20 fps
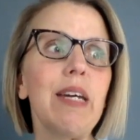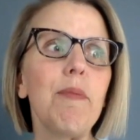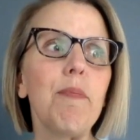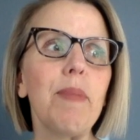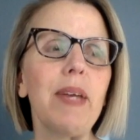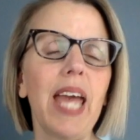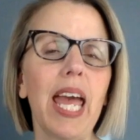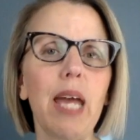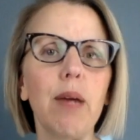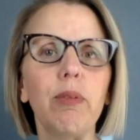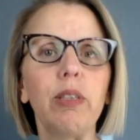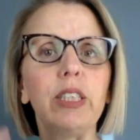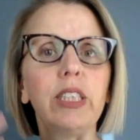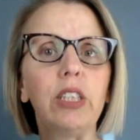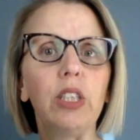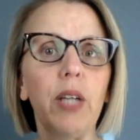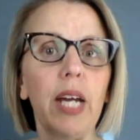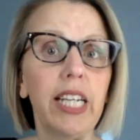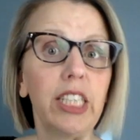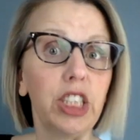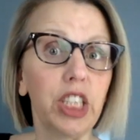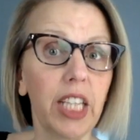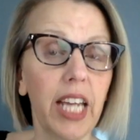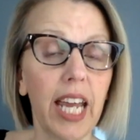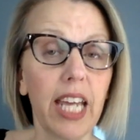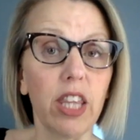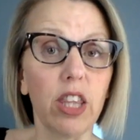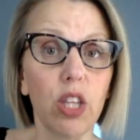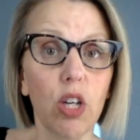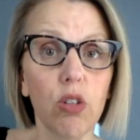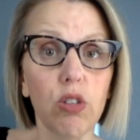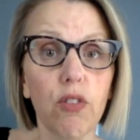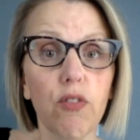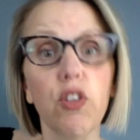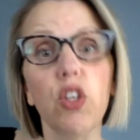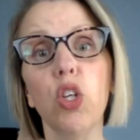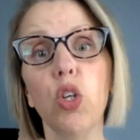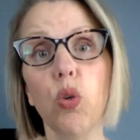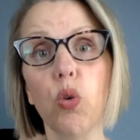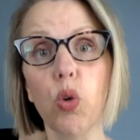be able to educate those
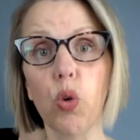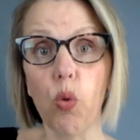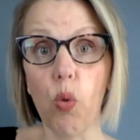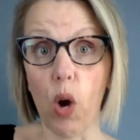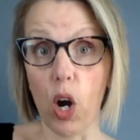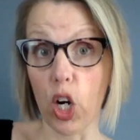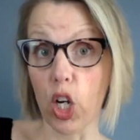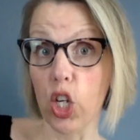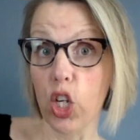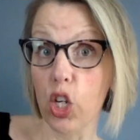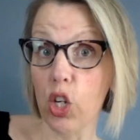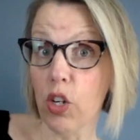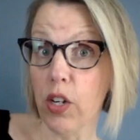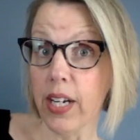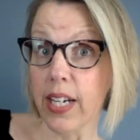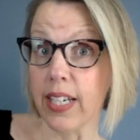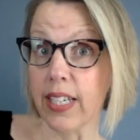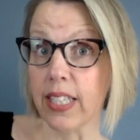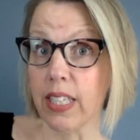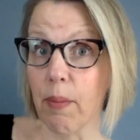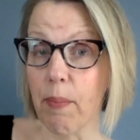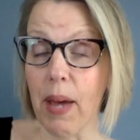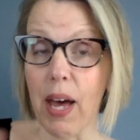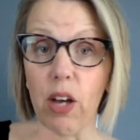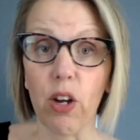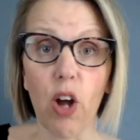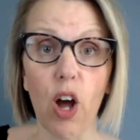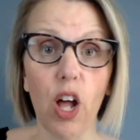of you who are curious about